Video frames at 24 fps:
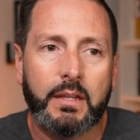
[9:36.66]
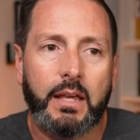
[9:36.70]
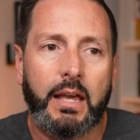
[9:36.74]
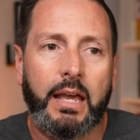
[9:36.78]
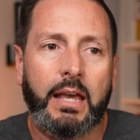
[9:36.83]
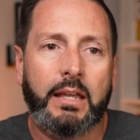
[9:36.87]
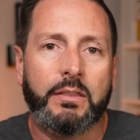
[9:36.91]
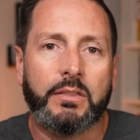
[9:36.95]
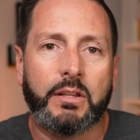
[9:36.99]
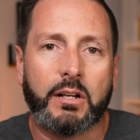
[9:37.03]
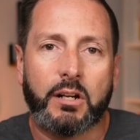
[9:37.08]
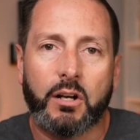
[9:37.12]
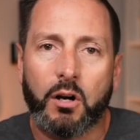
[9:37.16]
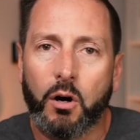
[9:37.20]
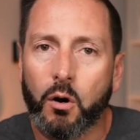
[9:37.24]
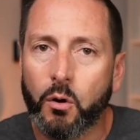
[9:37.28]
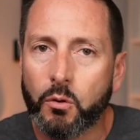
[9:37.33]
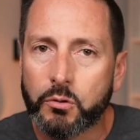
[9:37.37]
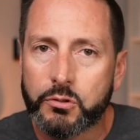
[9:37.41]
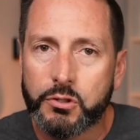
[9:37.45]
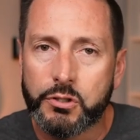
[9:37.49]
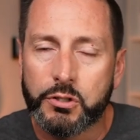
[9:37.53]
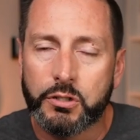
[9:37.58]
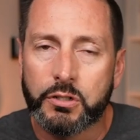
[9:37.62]
and the
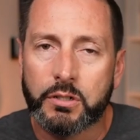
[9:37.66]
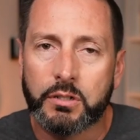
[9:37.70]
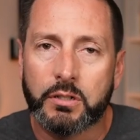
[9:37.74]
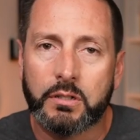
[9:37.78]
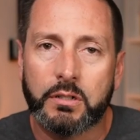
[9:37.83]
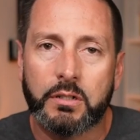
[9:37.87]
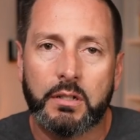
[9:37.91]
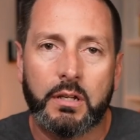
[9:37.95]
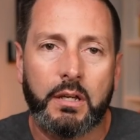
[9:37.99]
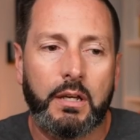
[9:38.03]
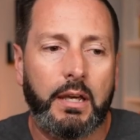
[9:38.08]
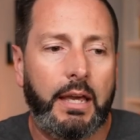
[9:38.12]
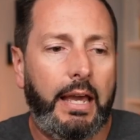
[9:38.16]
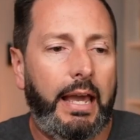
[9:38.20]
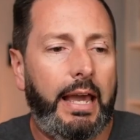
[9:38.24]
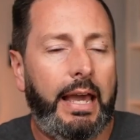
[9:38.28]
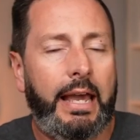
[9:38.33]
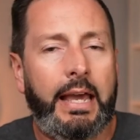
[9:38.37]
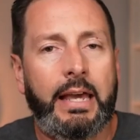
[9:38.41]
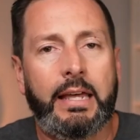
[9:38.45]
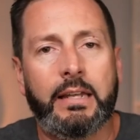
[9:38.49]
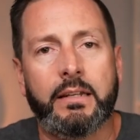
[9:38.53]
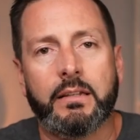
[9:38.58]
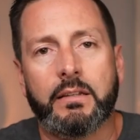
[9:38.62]
culture
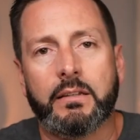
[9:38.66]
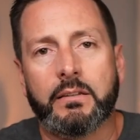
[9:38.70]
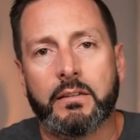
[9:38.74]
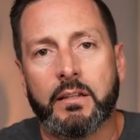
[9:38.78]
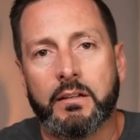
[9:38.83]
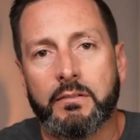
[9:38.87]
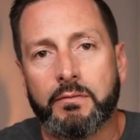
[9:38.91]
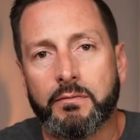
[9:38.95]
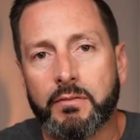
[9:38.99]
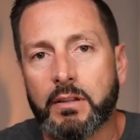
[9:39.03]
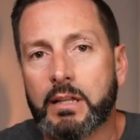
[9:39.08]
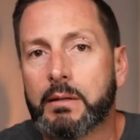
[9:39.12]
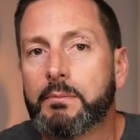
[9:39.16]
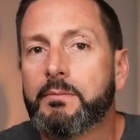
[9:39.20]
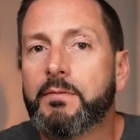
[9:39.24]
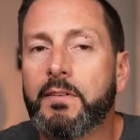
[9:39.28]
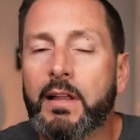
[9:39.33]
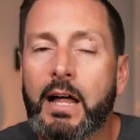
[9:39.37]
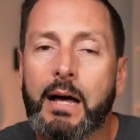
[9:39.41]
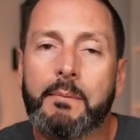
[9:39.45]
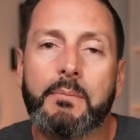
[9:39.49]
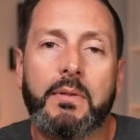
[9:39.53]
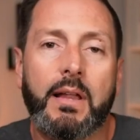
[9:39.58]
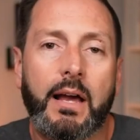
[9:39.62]
and the flip
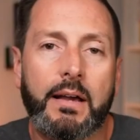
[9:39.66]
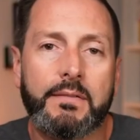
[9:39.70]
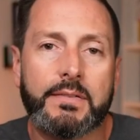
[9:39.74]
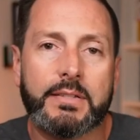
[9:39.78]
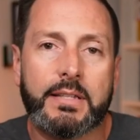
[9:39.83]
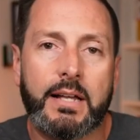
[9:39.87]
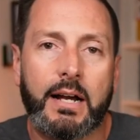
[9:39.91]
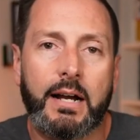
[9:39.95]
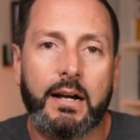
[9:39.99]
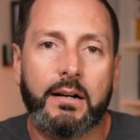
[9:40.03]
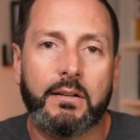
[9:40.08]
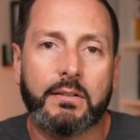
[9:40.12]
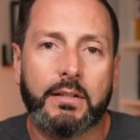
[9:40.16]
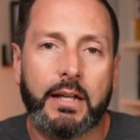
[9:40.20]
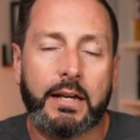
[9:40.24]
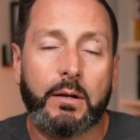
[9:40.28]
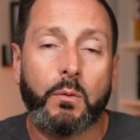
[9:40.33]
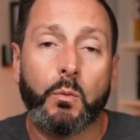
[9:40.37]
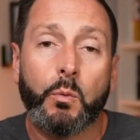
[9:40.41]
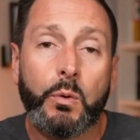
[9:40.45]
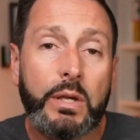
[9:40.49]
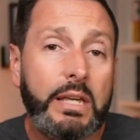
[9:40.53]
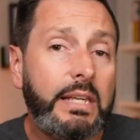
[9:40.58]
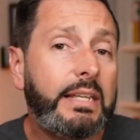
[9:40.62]
flop lifestyle, like
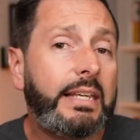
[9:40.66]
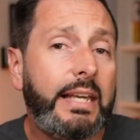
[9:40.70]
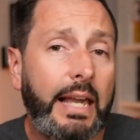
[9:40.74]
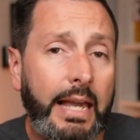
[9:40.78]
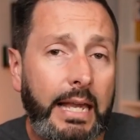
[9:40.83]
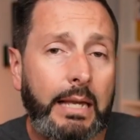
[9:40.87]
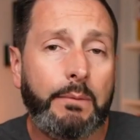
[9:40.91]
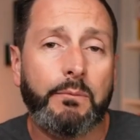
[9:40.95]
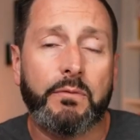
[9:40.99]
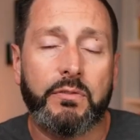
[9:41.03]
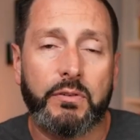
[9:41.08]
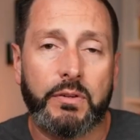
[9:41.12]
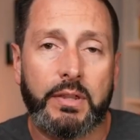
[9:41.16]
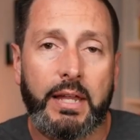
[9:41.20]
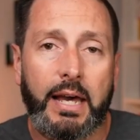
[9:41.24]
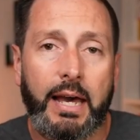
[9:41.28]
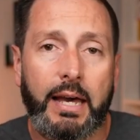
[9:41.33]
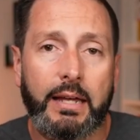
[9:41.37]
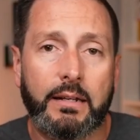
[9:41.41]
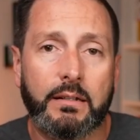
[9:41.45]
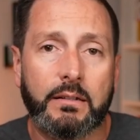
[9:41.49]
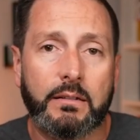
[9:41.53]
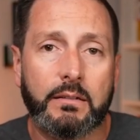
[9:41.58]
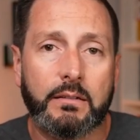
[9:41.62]
we came for
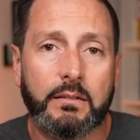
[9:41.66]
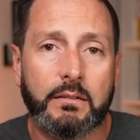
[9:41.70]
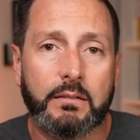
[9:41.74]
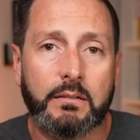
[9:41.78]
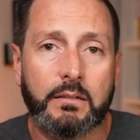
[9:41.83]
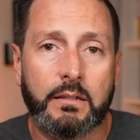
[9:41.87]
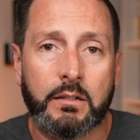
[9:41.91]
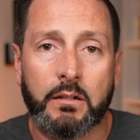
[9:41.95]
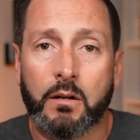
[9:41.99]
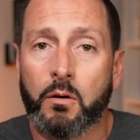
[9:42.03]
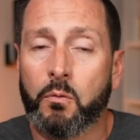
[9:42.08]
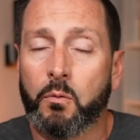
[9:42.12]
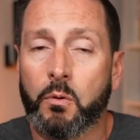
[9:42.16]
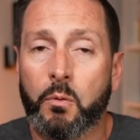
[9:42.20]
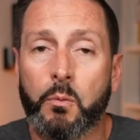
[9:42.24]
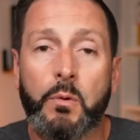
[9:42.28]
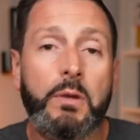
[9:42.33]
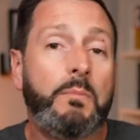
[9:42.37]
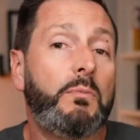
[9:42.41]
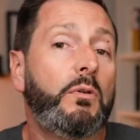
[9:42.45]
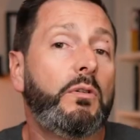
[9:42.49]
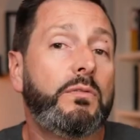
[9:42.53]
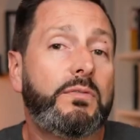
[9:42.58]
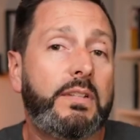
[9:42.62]
that. You know, when
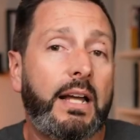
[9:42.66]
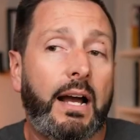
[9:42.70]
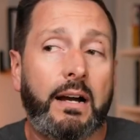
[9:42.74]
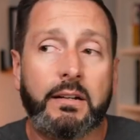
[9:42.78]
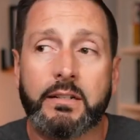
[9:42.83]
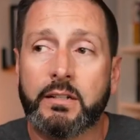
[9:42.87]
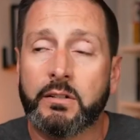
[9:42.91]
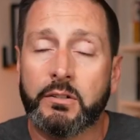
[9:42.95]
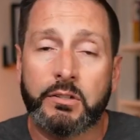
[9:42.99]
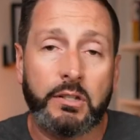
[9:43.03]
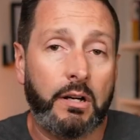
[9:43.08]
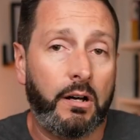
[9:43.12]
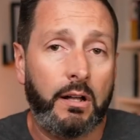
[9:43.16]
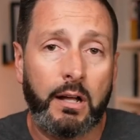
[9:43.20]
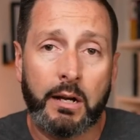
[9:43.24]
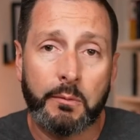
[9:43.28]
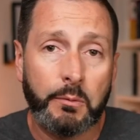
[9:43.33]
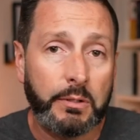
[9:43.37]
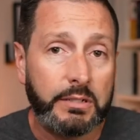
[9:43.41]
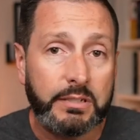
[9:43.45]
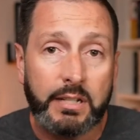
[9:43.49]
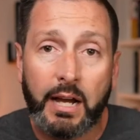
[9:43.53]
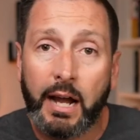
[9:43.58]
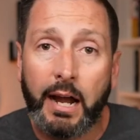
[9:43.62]
we moved down here, y'all, I
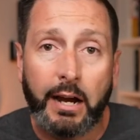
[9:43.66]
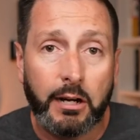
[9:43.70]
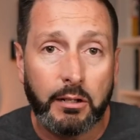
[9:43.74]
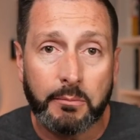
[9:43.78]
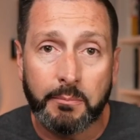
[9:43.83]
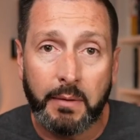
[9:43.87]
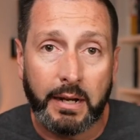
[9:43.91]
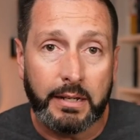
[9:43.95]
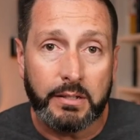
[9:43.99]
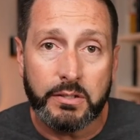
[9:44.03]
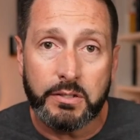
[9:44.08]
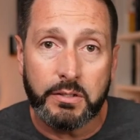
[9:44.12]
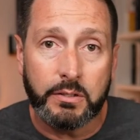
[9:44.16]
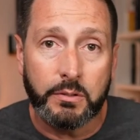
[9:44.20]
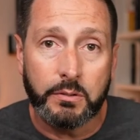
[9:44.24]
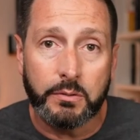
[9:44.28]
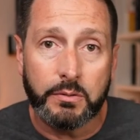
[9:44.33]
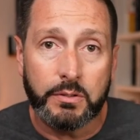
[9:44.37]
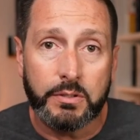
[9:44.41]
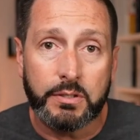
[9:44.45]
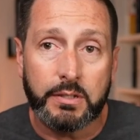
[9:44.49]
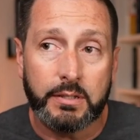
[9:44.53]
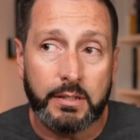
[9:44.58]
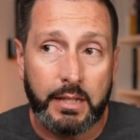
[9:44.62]
retired my
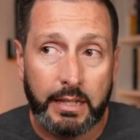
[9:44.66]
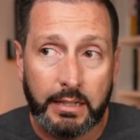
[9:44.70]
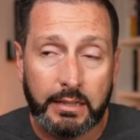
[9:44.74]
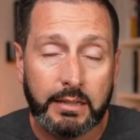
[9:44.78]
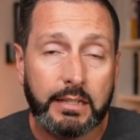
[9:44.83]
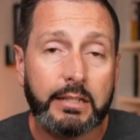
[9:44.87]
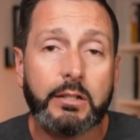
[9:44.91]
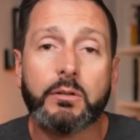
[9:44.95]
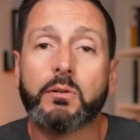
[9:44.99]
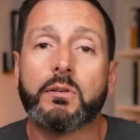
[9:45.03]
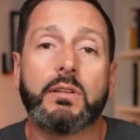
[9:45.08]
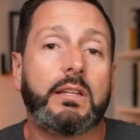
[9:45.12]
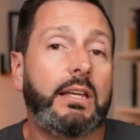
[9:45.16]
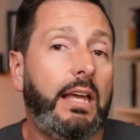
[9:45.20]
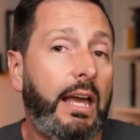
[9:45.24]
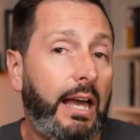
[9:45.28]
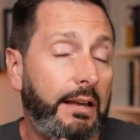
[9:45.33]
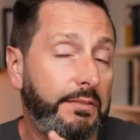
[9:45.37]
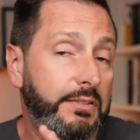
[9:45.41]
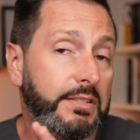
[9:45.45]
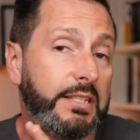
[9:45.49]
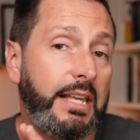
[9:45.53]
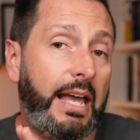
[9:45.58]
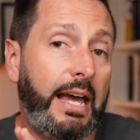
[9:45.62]
suits. They literally
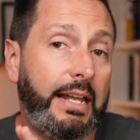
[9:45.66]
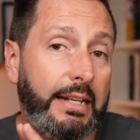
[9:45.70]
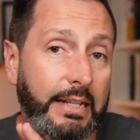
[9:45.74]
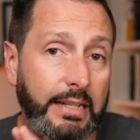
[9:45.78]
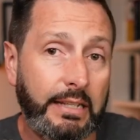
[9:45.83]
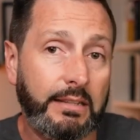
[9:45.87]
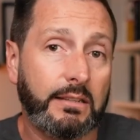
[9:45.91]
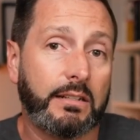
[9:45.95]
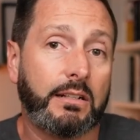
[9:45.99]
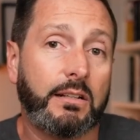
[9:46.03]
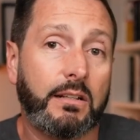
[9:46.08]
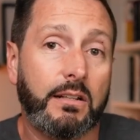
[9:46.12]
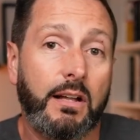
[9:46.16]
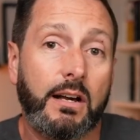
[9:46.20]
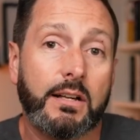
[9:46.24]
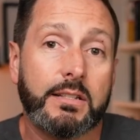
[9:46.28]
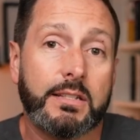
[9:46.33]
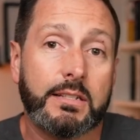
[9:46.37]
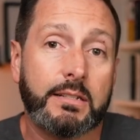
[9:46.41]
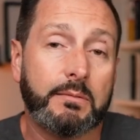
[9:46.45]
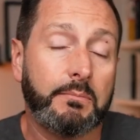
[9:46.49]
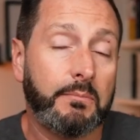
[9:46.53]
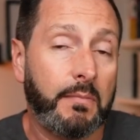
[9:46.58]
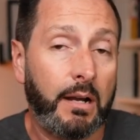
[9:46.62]
have sat in the
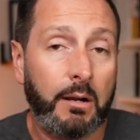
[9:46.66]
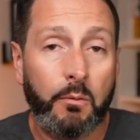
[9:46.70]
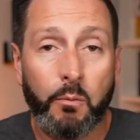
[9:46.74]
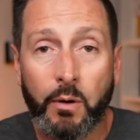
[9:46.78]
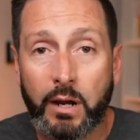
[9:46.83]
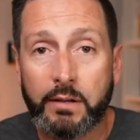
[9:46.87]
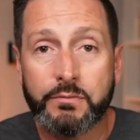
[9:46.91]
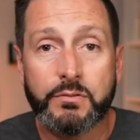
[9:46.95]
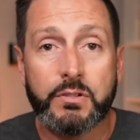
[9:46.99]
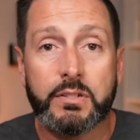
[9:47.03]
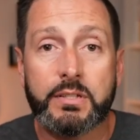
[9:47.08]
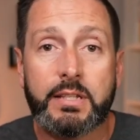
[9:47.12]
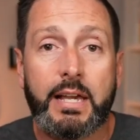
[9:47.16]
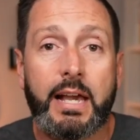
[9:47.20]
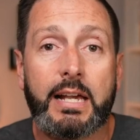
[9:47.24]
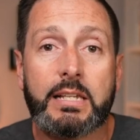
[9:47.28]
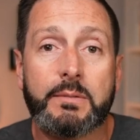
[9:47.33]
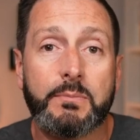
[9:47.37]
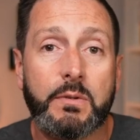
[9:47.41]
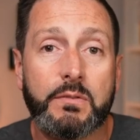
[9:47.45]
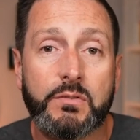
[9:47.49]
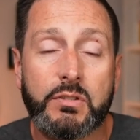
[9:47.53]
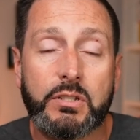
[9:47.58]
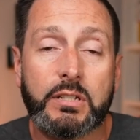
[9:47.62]
closet. My wife just
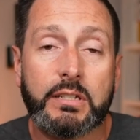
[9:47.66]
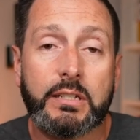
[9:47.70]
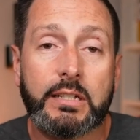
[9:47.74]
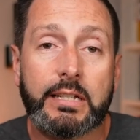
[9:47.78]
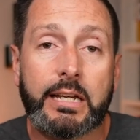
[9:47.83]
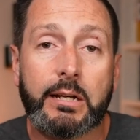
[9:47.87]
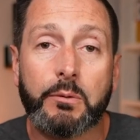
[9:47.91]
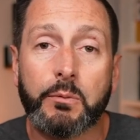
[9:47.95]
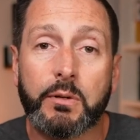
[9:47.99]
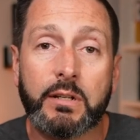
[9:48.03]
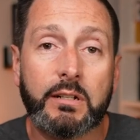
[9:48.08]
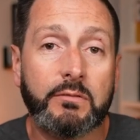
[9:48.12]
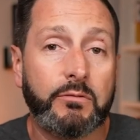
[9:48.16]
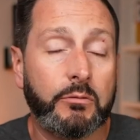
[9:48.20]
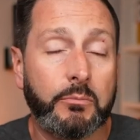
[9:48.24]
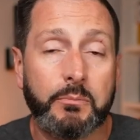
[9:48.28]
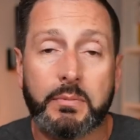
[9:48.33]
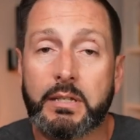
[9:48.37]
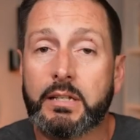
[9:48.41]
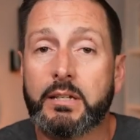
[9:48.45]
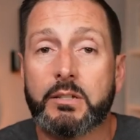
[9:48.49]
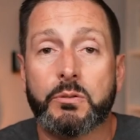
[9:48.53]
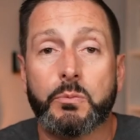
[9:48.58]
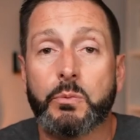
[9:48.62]
asked me if she could get rid of them
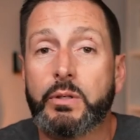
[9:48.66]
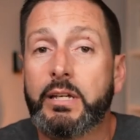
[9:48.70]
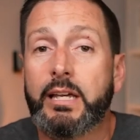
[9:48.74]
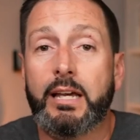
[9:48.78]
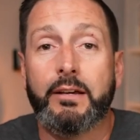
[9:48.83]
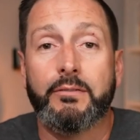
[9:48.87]
because we